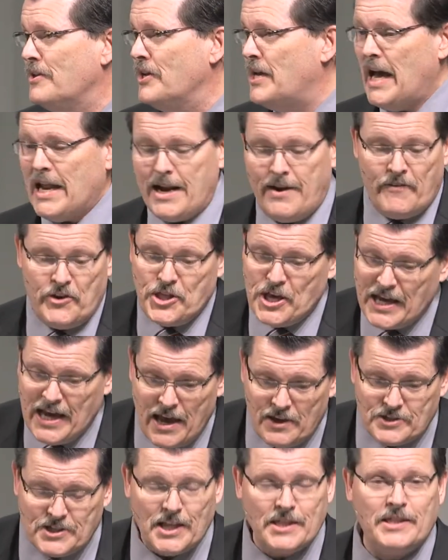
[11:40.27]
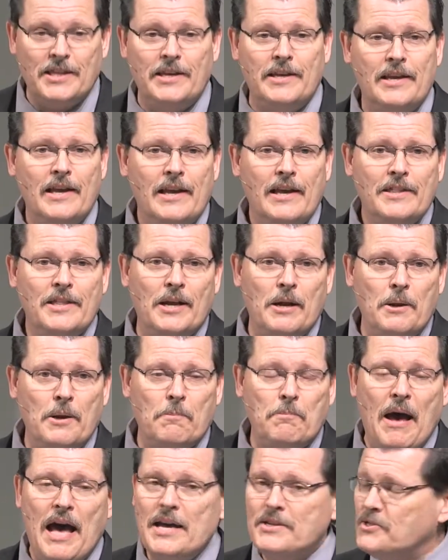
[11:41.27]
You got everything else that, the, that an
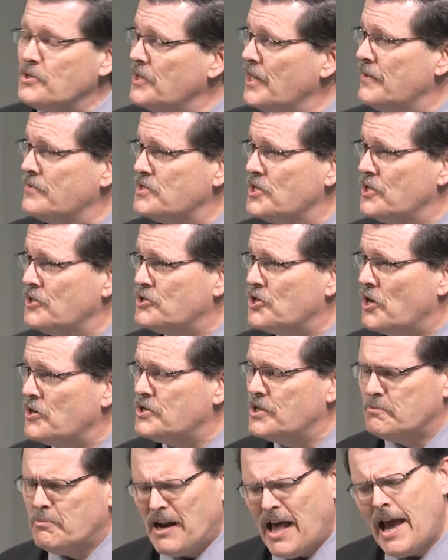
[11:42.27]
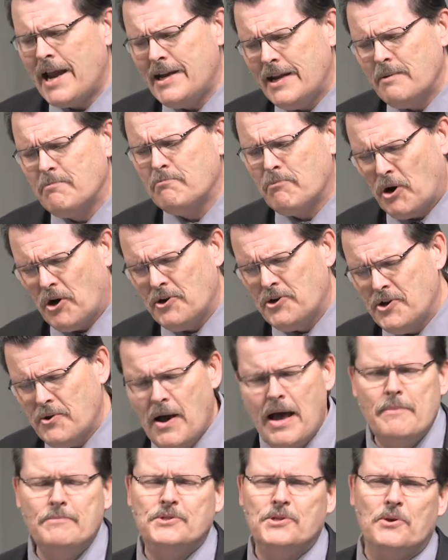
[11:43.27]
apostle gives to the churches, but I didn't burden
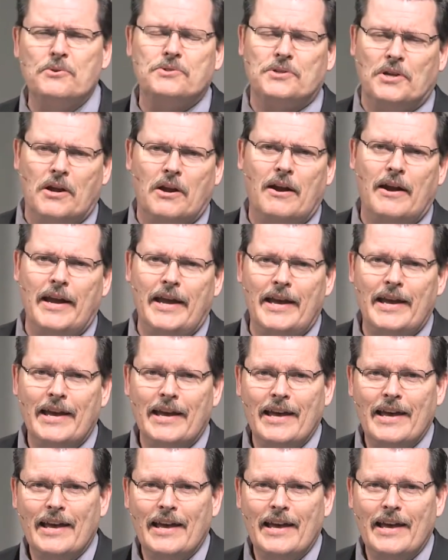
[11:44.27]
you. I'm so sorry.